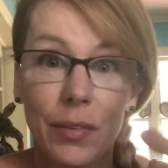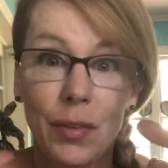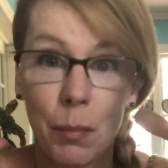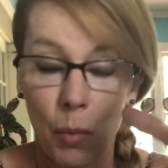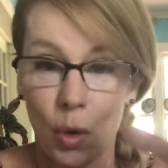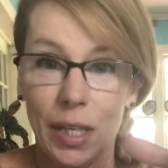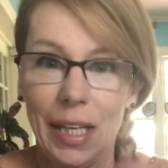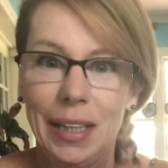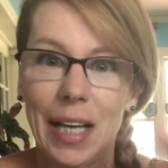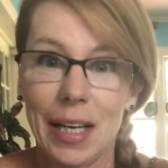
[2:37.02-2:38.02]
the
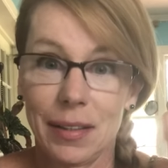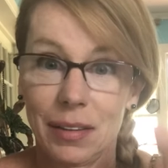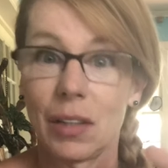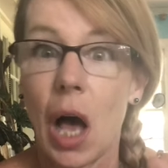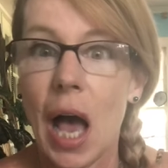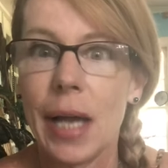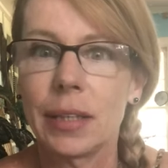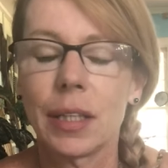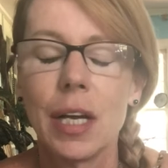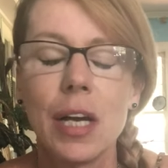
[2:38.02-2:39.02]
morning and the
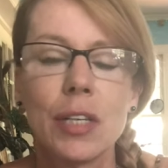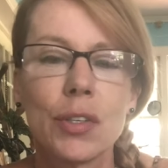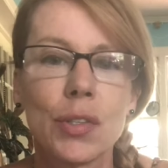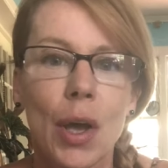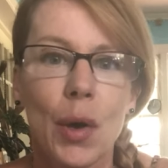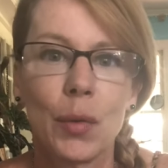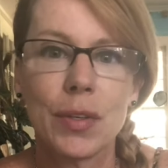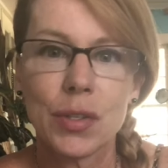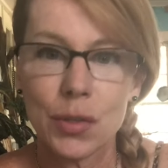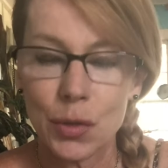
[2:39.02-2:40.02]
light. So
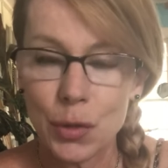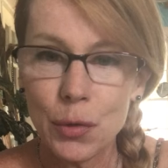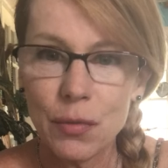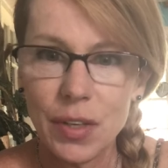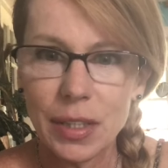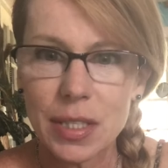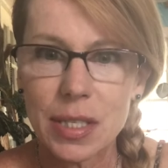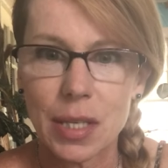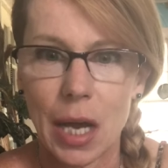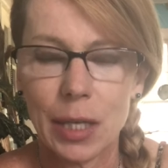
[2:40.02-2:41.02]
this is a new Venus
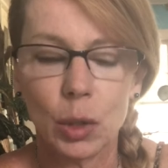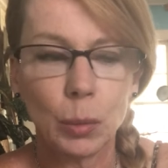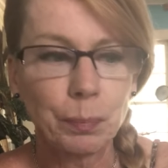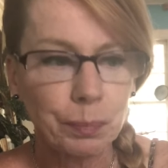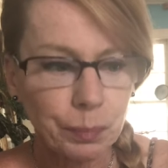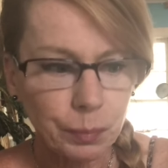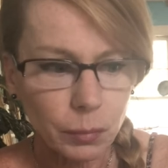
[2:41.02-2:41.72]
cycle.